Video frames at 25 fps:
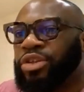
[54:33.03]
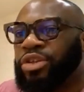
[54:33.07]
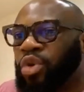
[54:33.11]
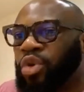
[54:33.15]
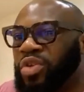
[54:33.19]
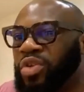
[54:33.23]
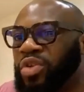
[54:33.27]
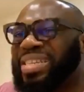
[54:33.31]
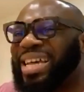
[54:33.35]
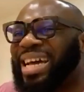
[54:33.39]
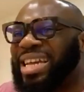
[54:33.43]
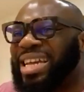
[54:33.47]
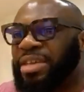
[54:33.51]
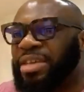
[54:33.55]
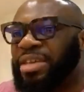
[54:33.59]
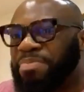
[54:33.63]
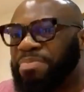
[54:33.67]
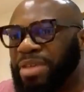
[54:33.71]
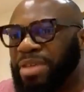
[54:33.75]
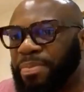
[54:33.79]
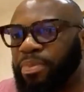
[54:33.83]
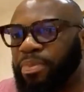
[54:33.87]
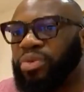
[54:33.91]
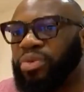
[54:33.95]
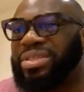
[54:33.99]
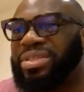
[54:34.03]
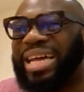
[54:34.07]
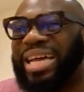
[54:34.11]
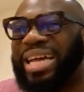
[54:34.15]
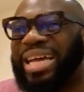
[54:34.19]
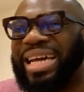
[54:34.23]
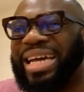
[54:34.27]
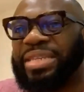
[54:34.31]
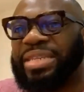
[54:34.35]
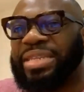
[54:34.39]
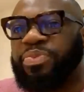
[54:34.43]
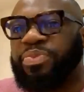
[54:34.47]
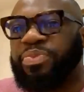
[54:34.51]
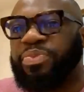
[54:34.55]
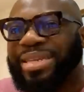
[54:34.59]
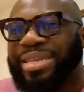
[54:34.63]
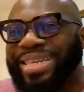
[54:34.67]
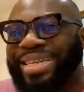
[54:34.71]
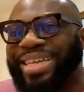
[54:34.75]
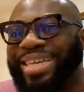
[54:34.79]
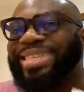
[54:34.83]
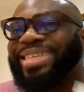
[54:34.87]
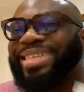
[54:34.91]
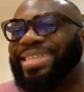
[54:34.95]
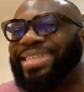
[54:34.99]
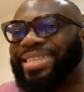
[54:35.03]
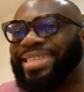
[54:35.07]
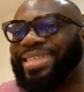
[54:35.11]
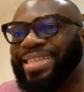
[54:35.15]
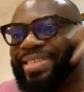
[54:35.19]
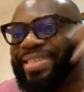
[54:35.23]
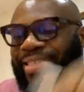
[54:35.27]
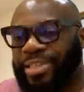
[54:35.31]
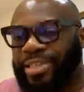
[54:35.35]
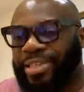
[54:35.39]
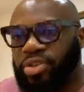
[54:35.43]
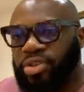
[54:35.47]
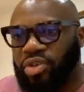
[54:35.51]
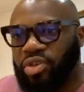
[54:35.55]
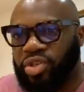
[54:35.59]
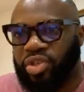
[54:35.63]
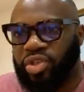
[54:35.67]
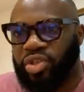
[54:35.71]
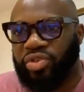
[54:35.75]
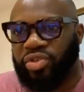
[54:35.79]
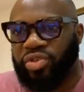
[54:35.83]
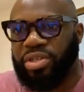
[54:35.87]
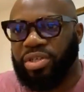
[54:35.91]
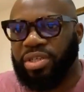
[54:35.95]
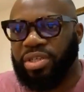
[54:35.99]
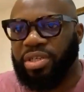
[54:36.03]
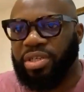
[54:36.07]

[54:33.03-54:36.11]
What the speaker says: that those are the people that we need in this industry.